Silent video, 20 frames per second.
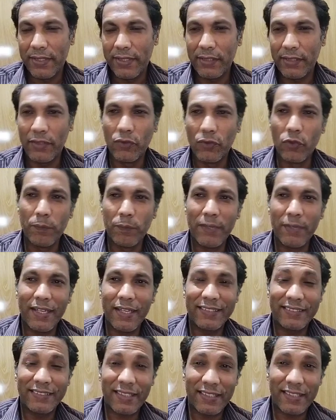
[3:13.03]

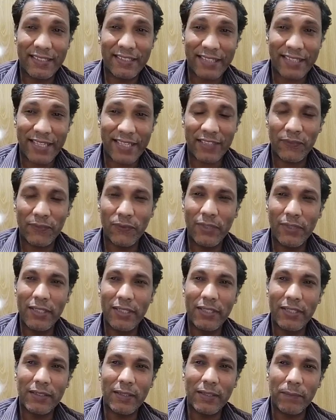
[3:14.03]
Ethiopia
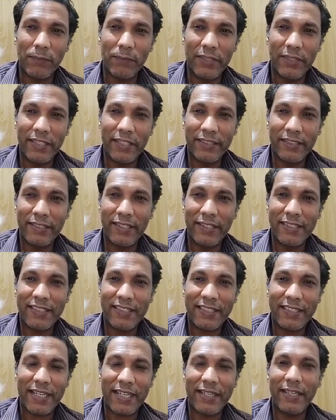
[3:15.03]
successfully completed
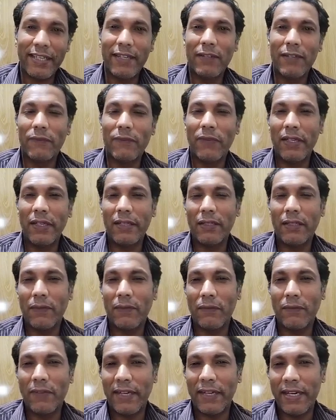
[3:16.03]
second filling
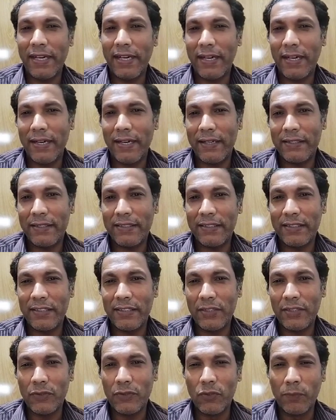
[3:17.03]
of Grand
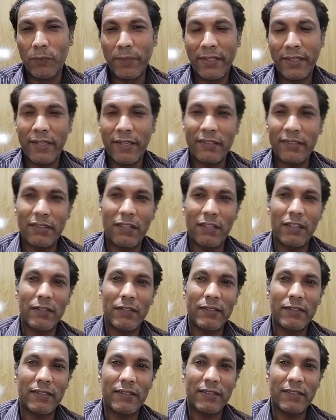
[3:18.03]
Ethiopian
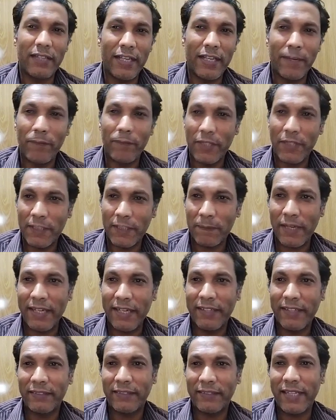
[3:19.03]
Renaissance Dam
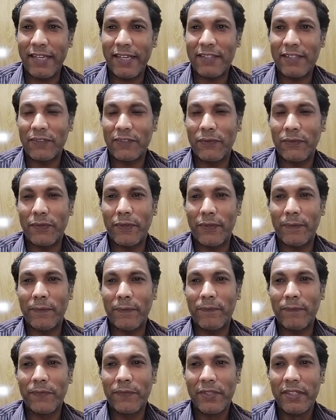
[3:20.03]
despite threats
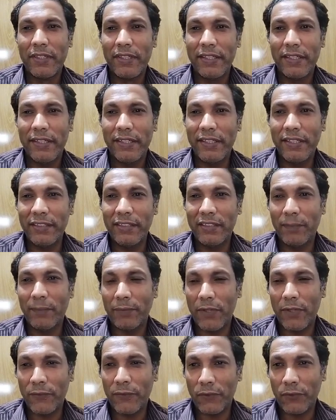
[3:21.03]
from
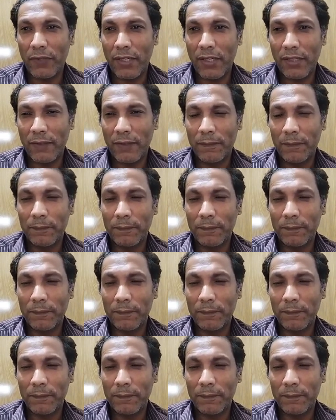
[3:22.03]
Egypt and Sudan.